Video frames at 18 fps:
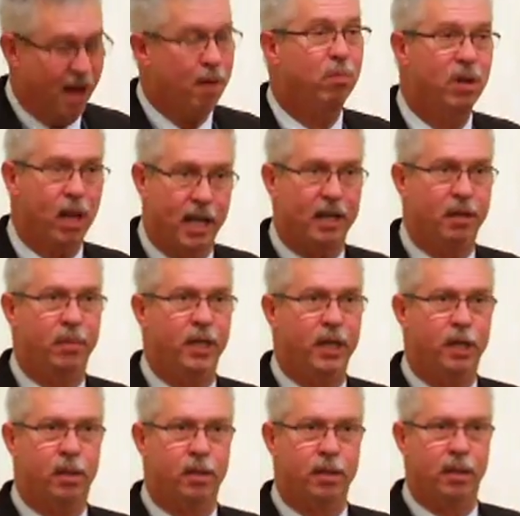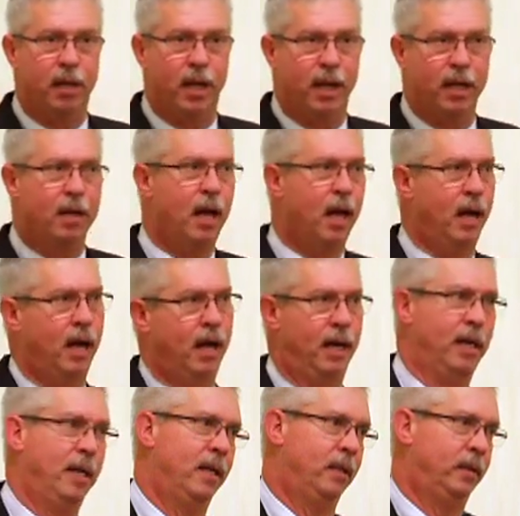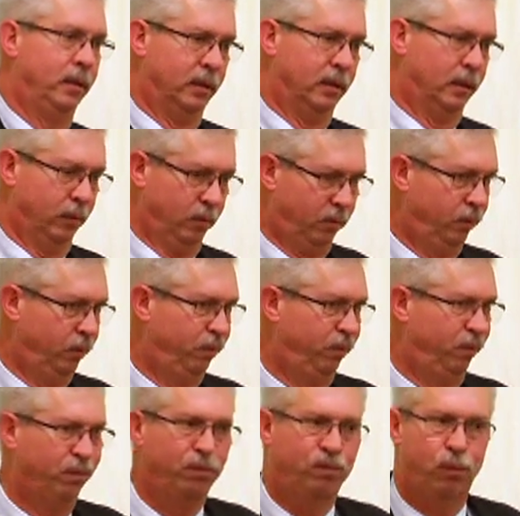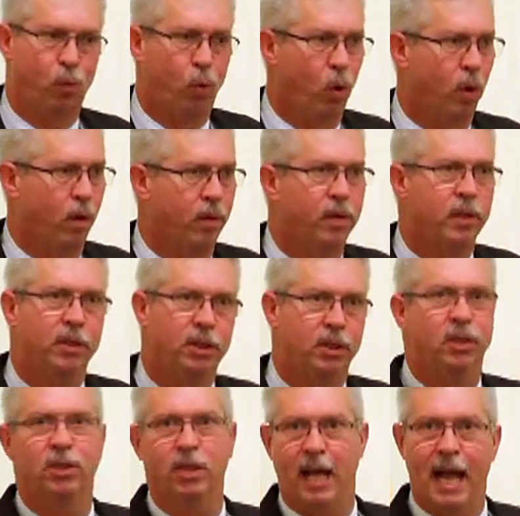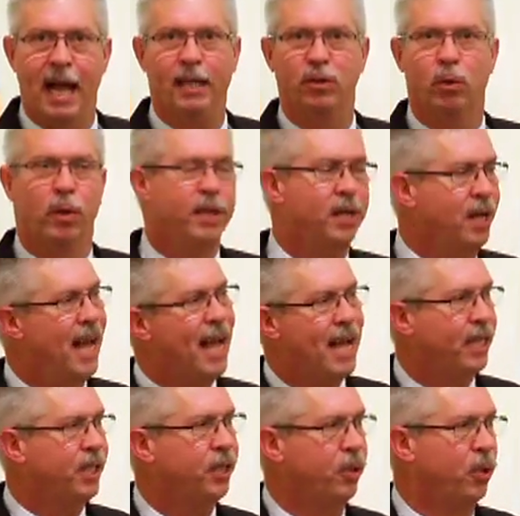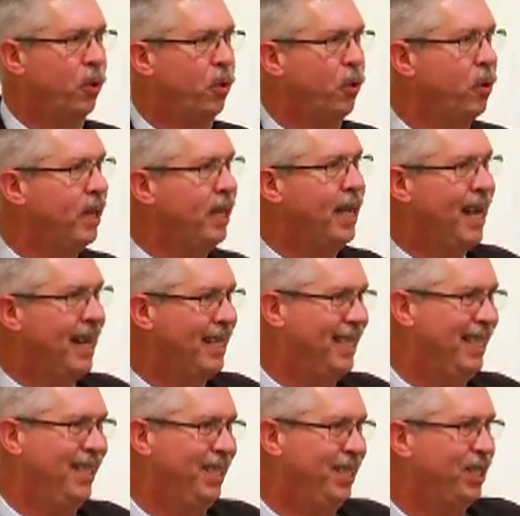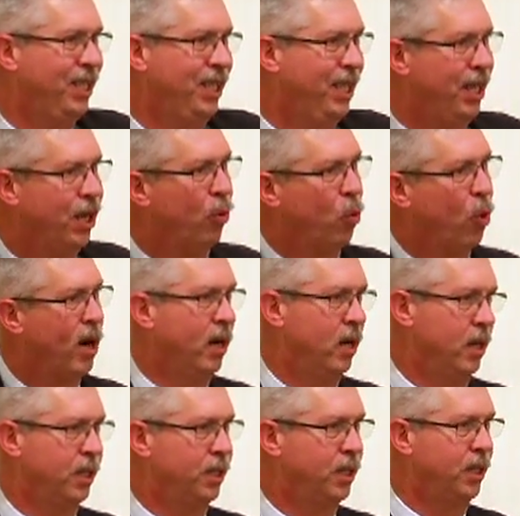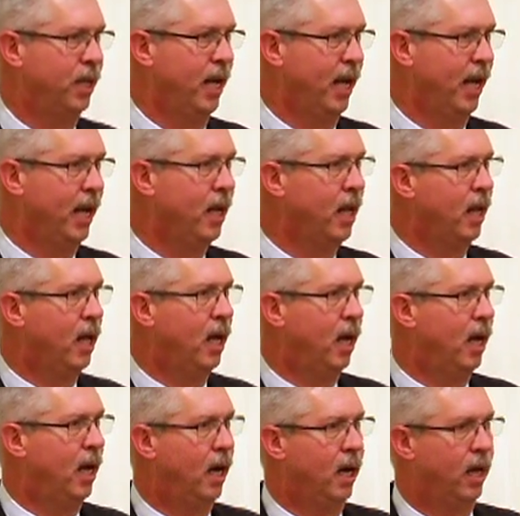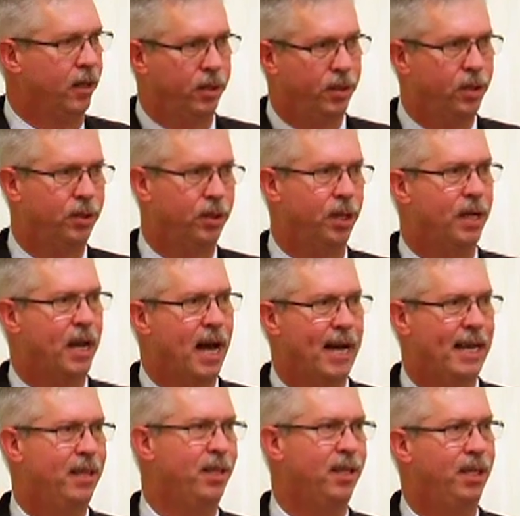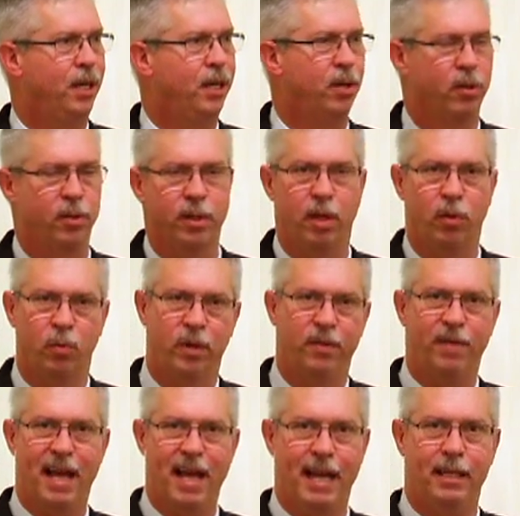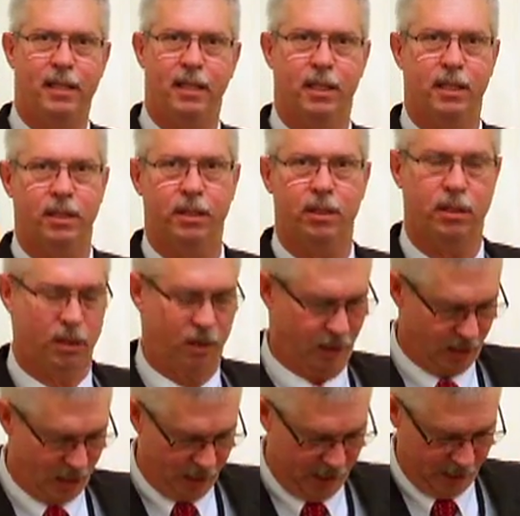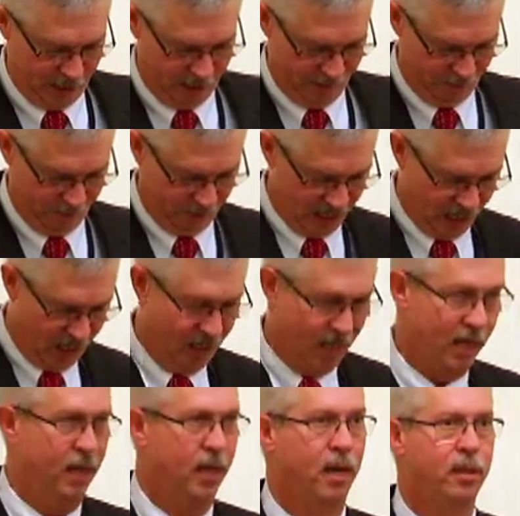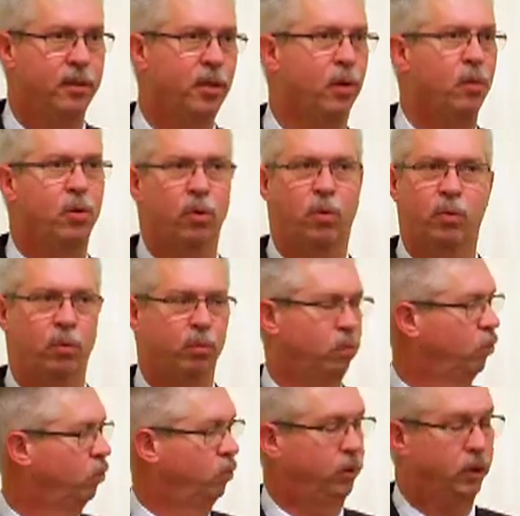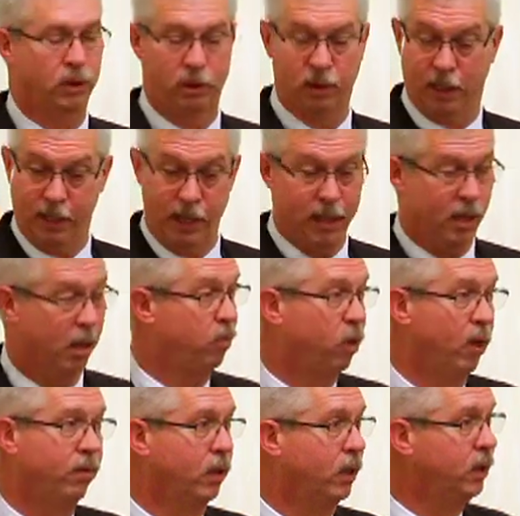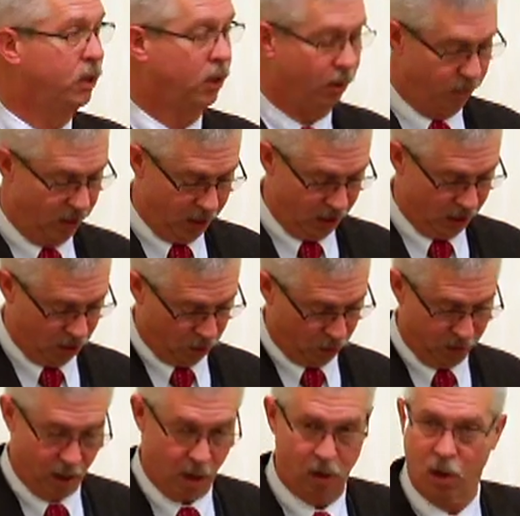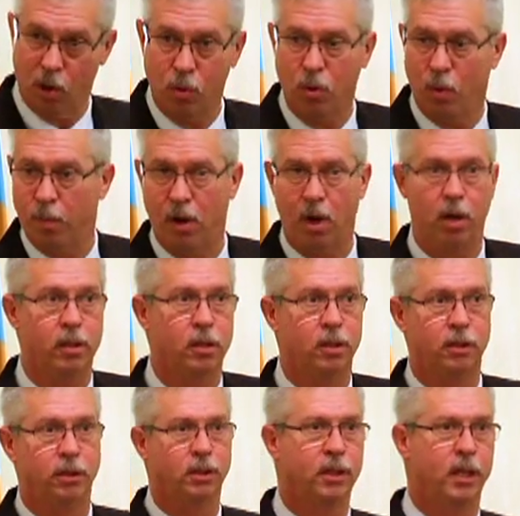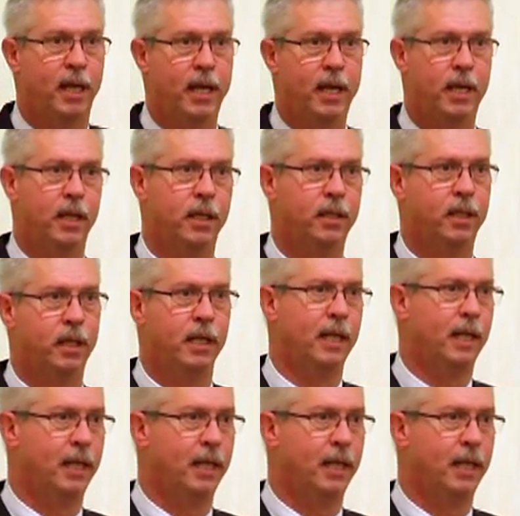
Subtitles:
am glad to be here today, and for this is actually National EITC Awareness Day. This is the ninth year that we've had this, and it's a privilege to be here with our local partners and